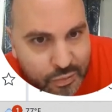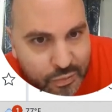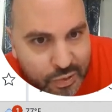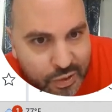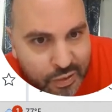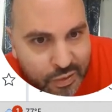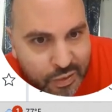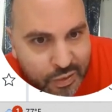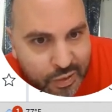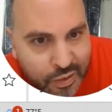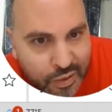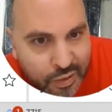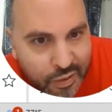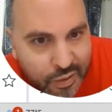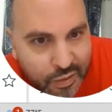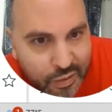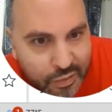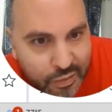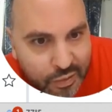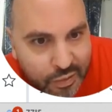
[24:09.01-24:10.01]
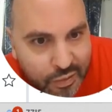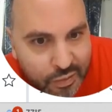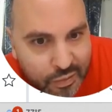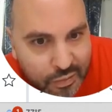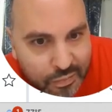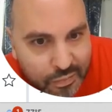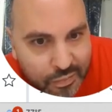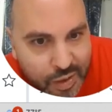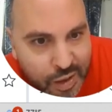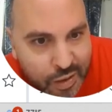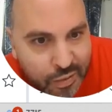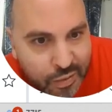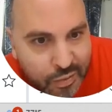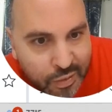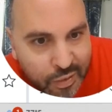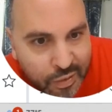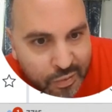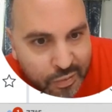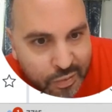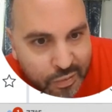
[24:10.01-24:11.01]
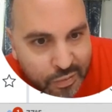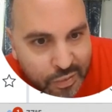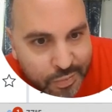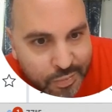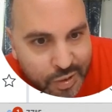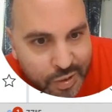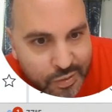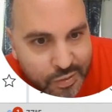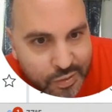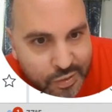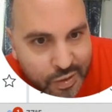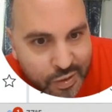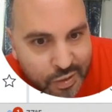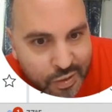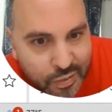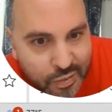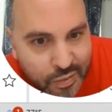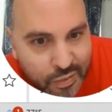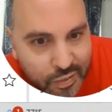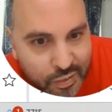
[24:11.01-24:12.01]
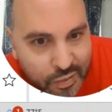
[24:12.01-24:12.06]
went like, I don't know, 3 months out.